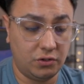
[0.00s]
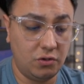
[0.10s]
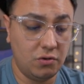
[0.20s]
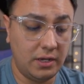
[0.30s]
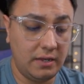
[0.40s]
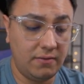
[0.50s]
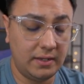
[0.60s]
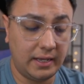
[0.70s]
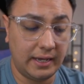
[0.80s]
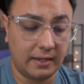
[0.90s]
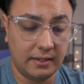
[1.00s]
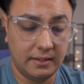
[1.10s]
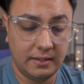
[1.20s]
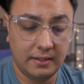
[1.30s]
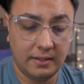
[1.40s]
So you could even like,
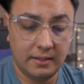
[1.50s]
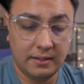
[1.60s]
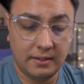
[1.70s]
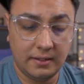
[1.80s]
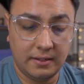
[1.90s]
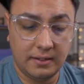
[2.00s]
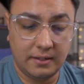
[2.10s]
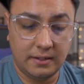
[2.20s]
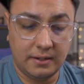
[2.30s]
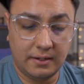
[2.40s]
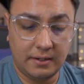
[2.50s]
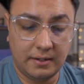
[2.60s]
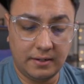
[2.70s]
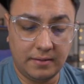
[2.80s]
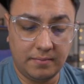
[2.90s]

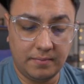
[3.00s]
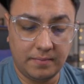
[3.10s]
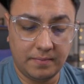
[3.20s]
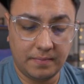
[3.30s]
you